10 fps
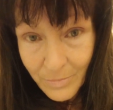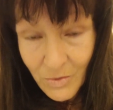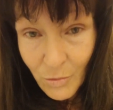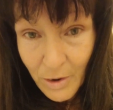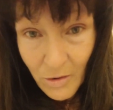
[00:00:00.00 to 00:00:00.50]

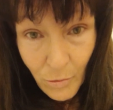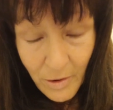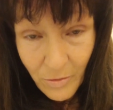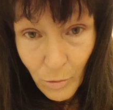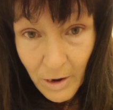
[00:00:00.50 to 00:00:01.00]

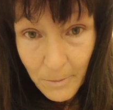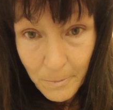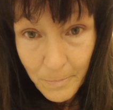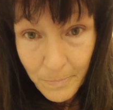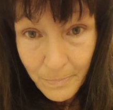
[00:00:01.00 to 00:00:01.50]
2023.
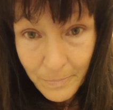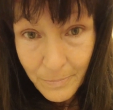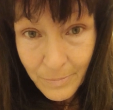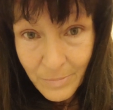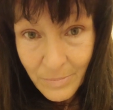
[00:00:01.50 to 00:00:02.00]

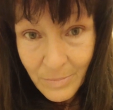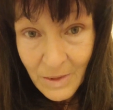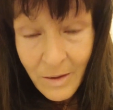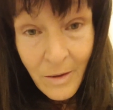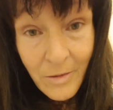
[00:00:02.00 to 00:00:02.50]

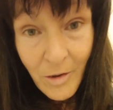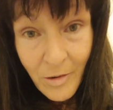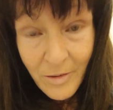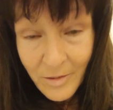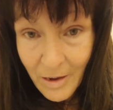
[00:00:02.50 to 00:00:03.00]
So
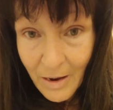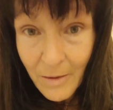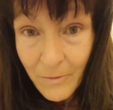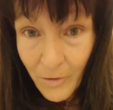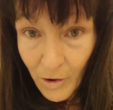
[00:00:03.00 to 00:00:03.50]
it's
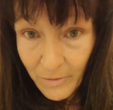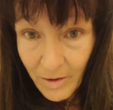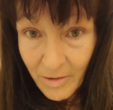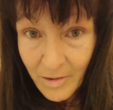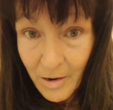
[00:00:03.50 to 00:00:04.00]
exactly five
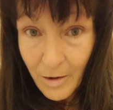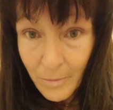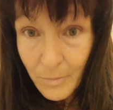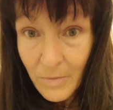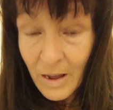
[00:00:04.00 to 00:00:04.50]
years now.
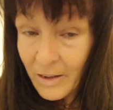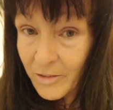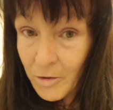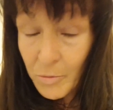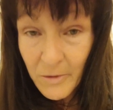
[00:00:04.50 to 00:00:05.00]

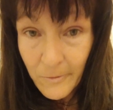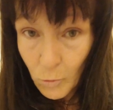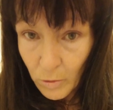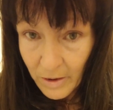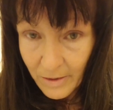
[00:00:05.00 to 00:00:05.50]
Last year was
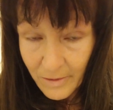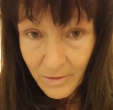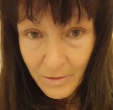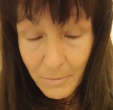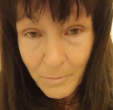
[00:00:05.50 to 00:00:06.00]
four
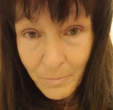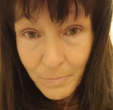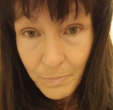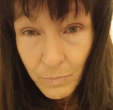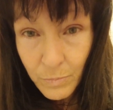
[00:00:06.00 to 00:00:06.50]
years
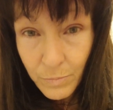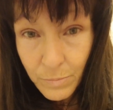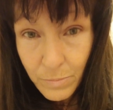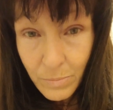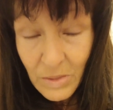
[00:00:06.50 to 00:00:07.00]

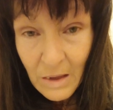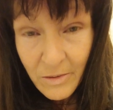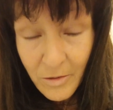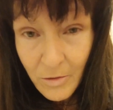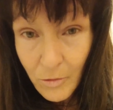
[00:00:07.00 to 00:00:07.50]

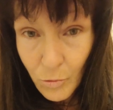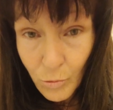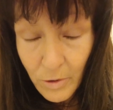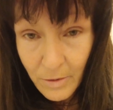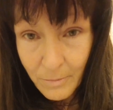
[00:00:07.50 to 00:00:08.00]
since the
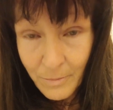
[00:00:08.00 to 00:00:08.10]
Lord